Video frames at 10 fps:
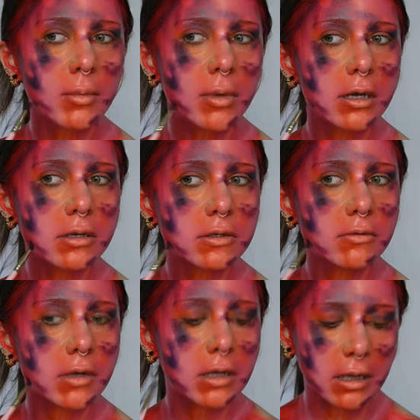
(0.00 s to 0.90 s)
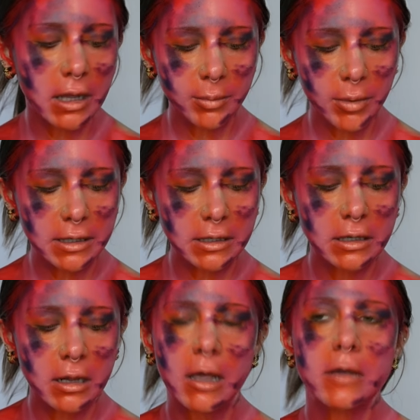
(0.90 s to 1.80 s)
But I also really like
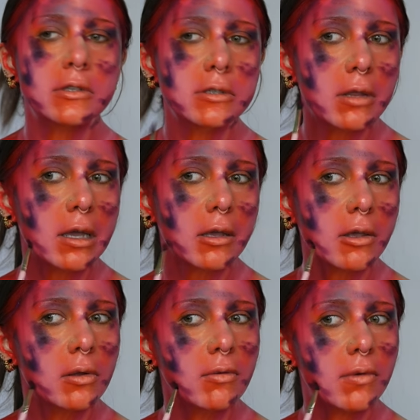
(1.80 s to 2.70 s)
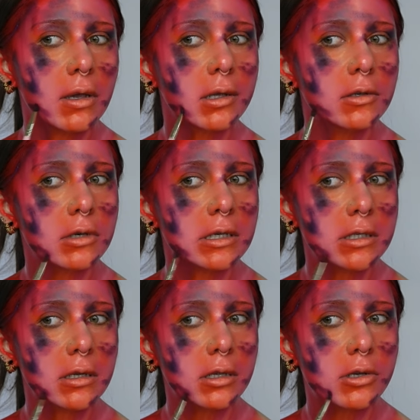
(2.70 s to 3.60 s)
painting clouds, so that could very
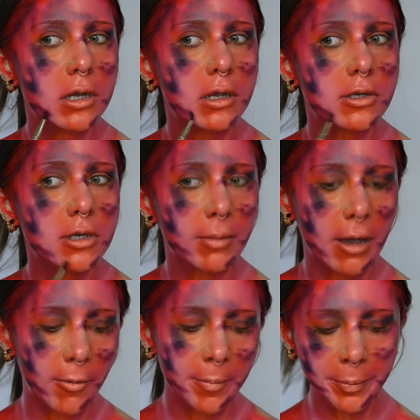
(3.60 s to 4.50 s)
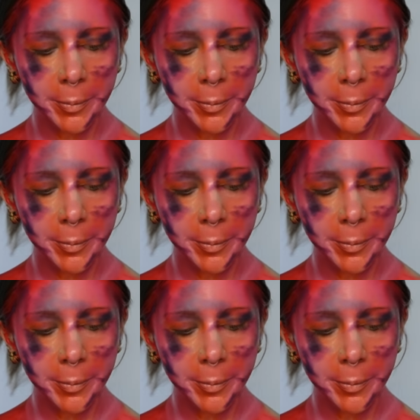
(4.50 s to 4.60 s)
drastically change in about